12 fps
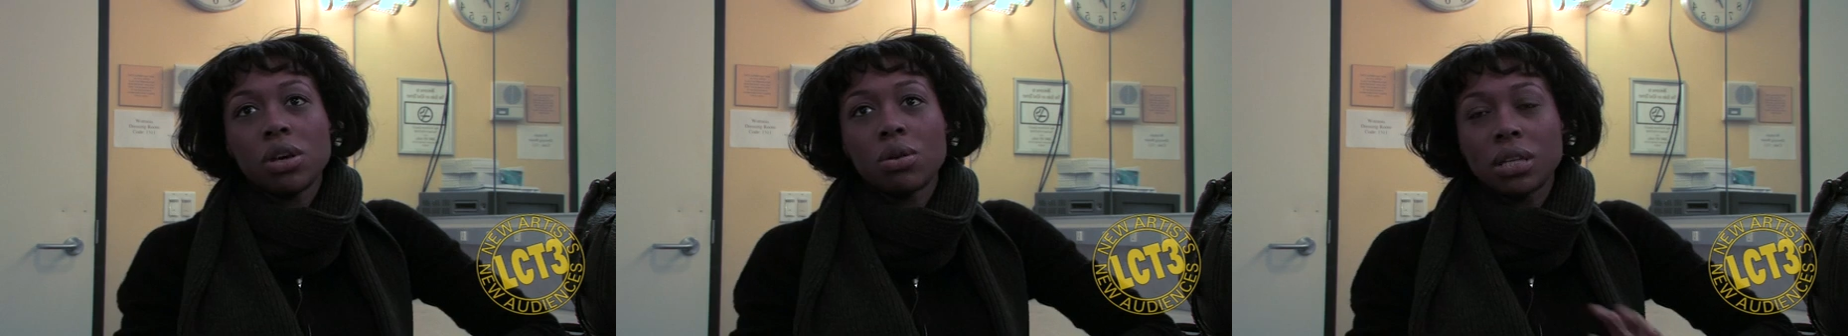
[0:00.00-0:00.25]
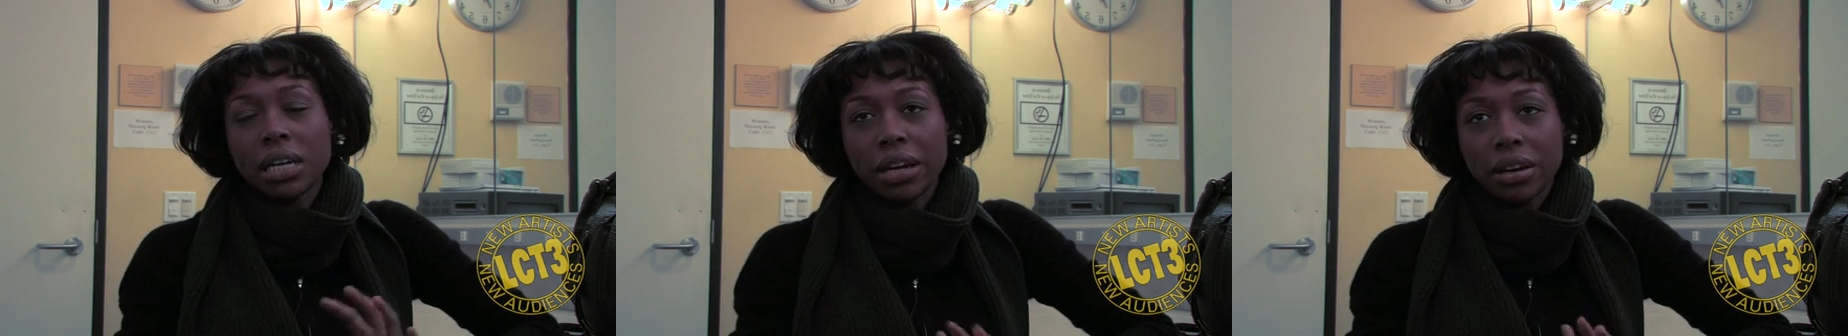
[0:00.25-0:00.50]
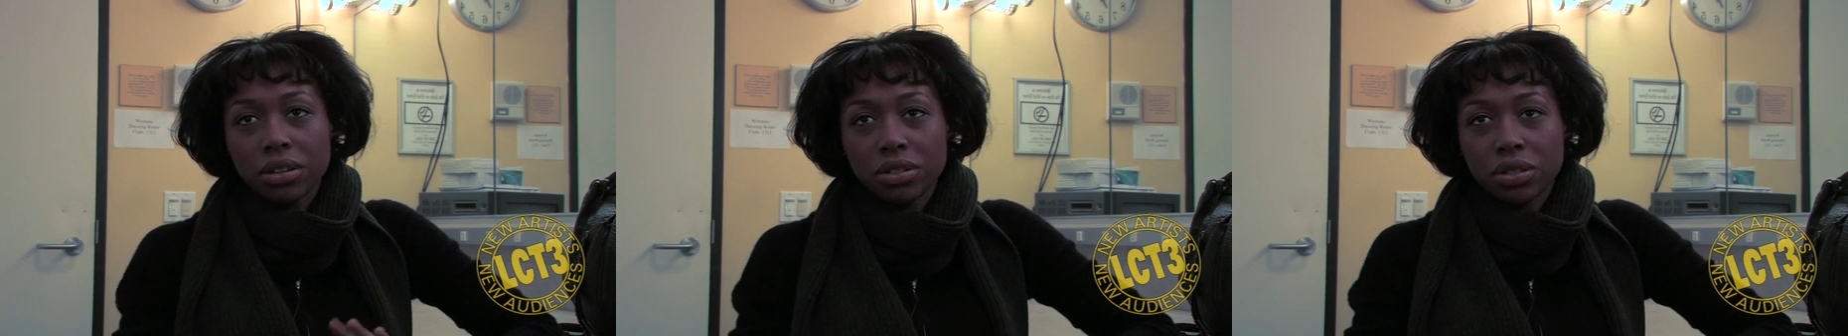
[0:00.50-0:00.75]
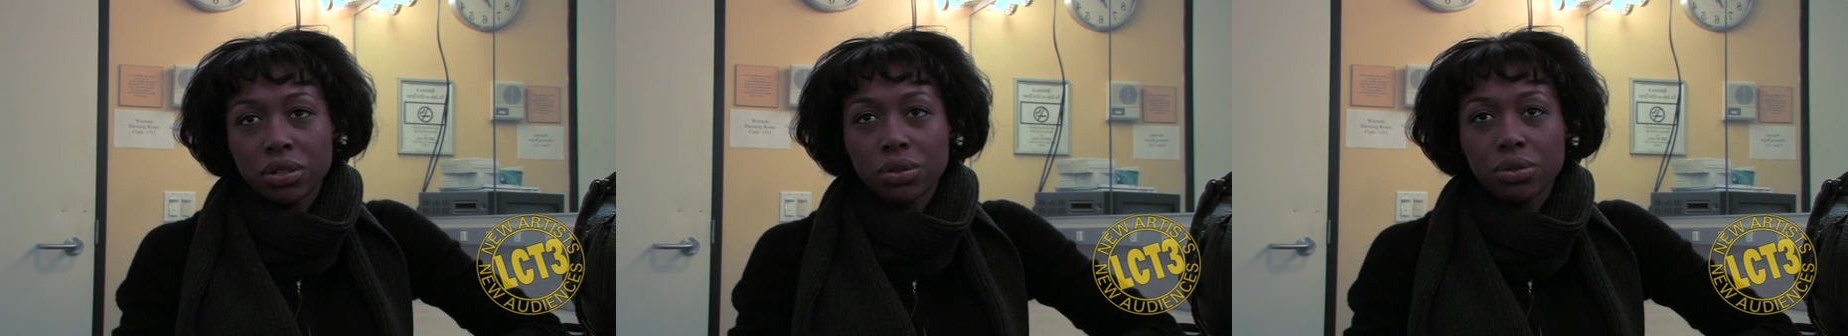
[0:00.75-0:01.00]
the only
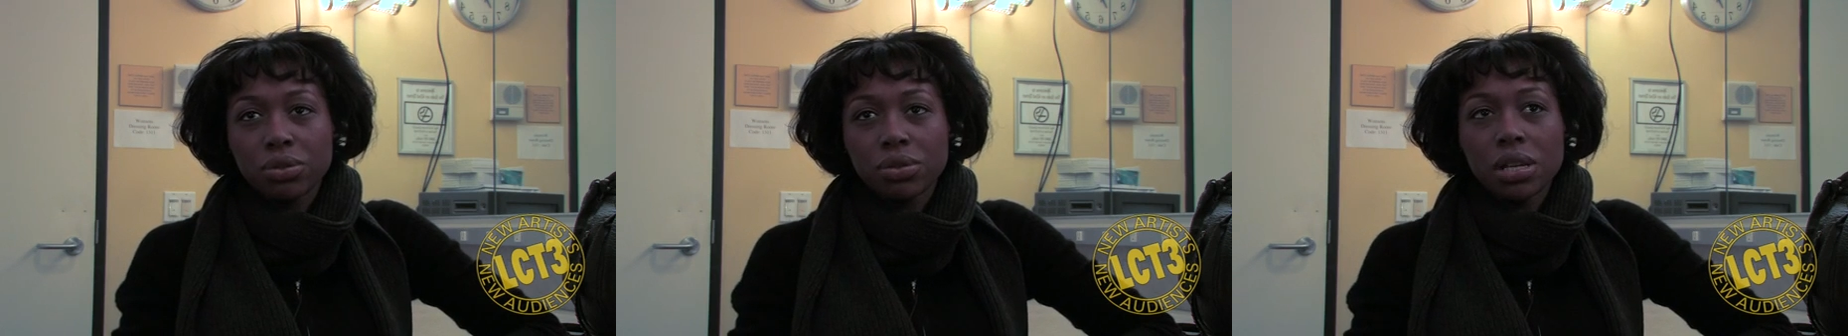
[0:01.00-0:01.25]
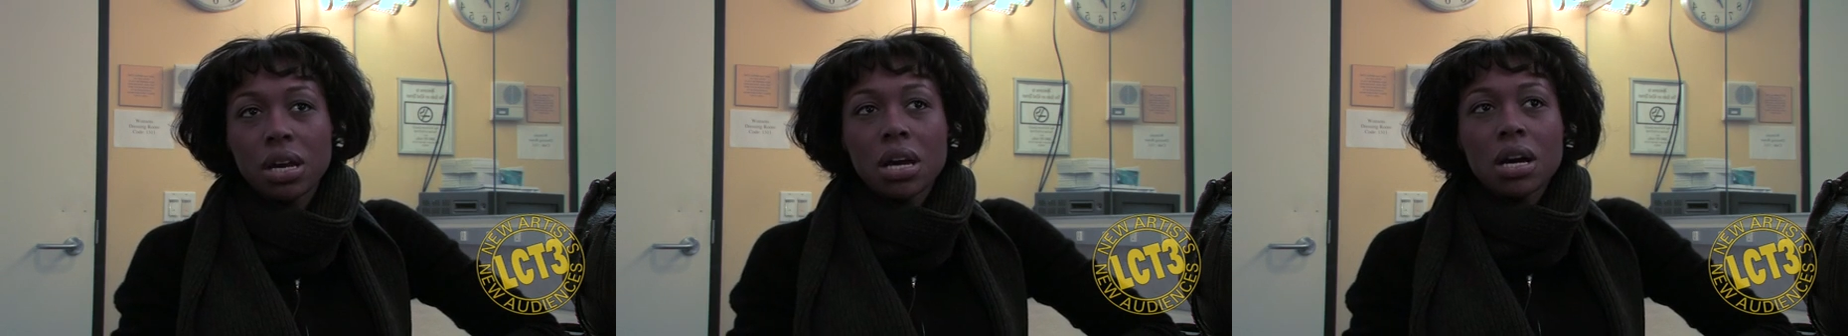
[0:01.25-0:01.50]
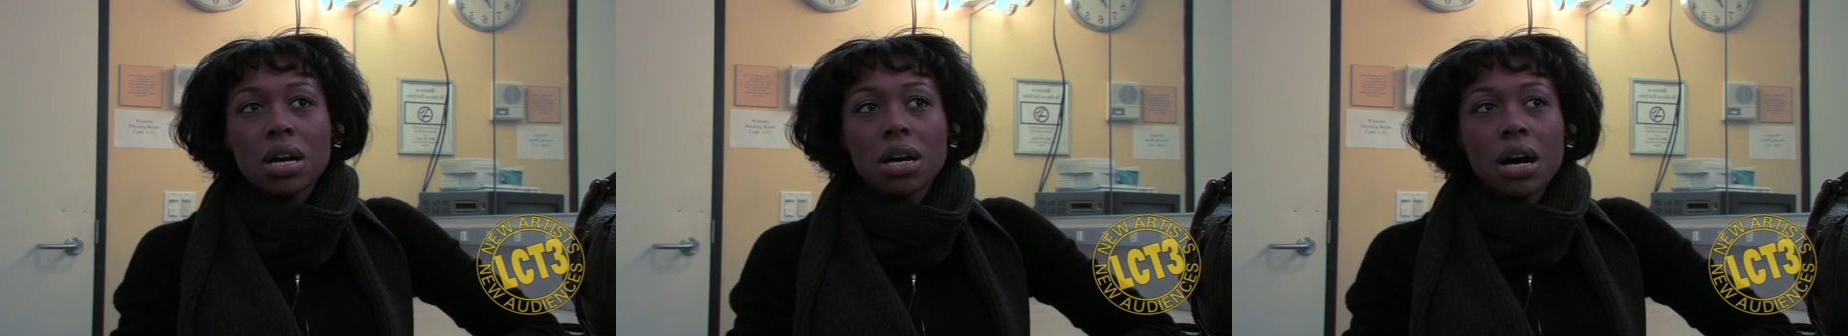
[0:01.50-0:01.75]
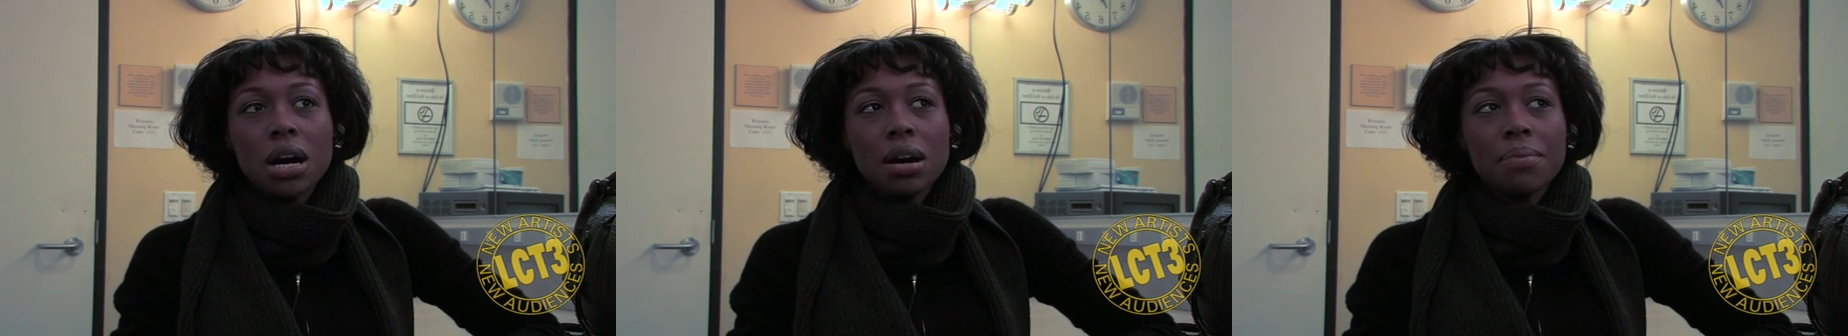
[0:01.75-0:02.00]
character who's
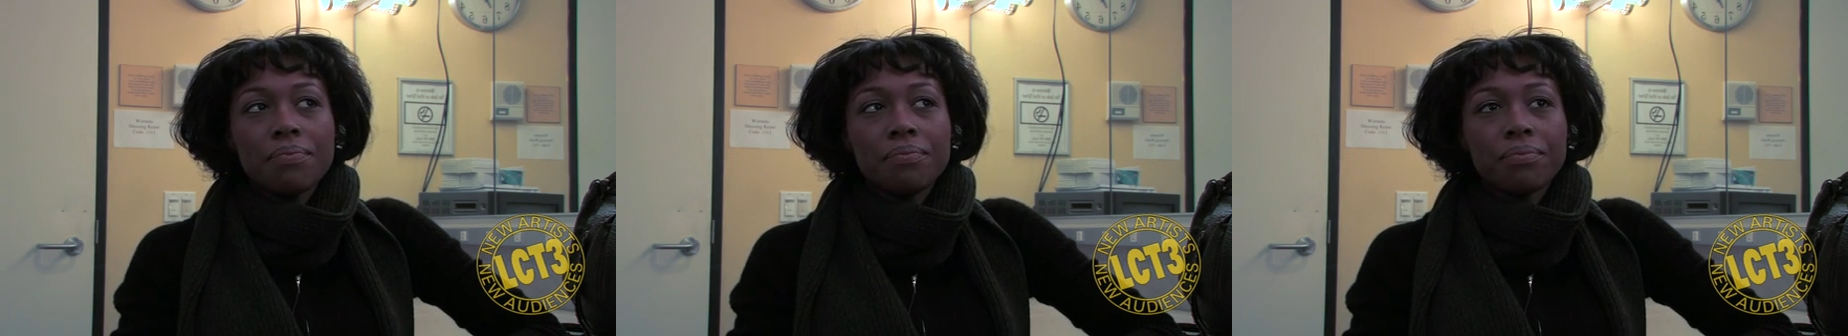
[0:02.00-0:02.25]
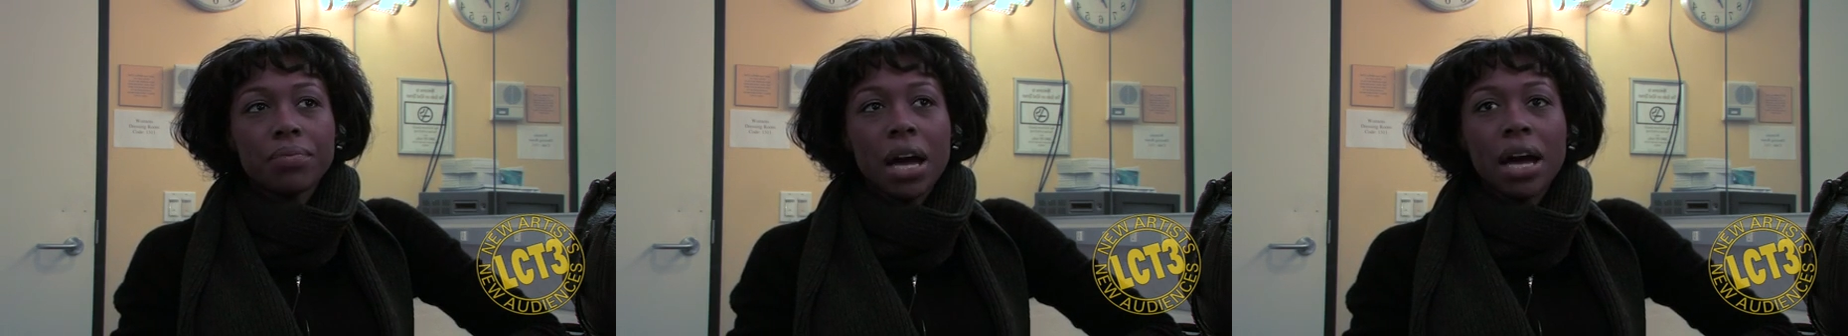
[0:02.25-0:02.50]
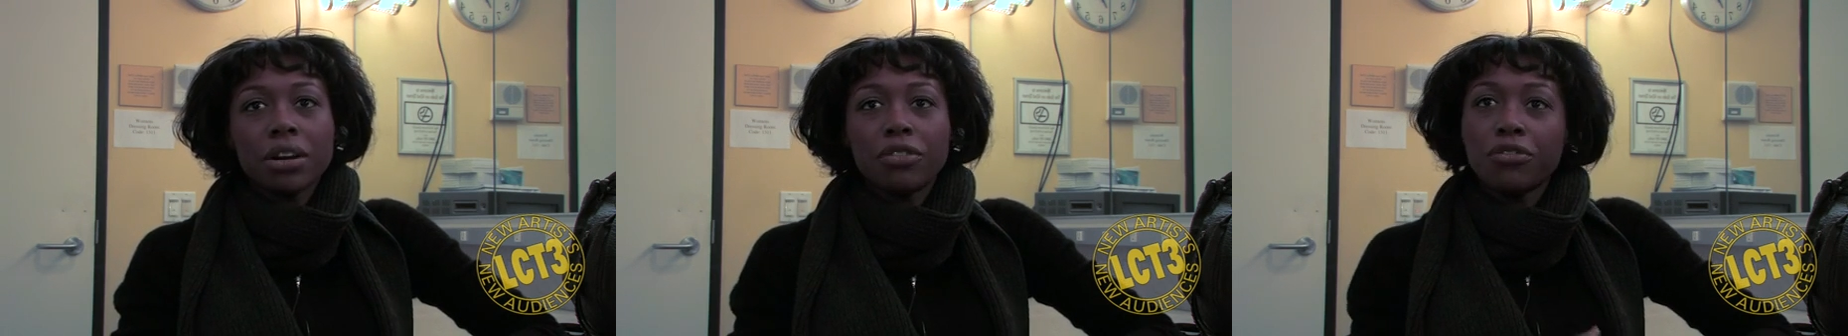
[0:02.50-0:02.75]
kind